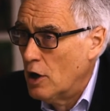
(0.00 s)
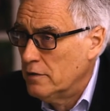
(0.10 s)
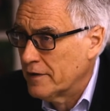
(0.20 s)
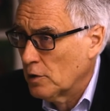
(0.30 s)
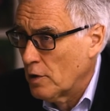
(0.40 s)

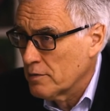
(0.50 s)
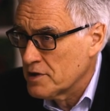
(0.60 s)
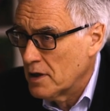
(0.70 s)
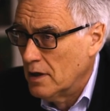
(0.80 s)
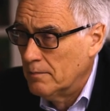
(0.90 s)
over the long
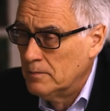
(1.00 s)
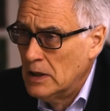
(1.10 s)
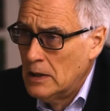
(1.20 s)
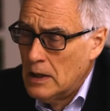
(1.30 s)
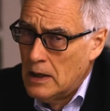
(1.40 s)
term.
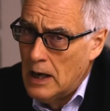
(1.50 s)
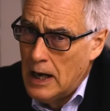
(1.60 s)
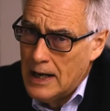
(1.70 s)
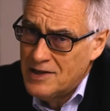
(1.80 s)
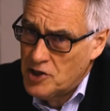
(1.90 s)

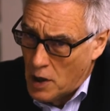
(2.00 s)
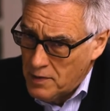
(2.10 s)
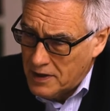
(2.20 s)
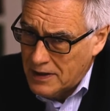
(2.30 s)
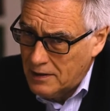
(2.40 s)
I
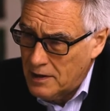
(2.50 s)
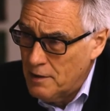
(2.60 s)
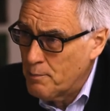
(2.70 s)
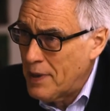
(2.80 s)
don't think the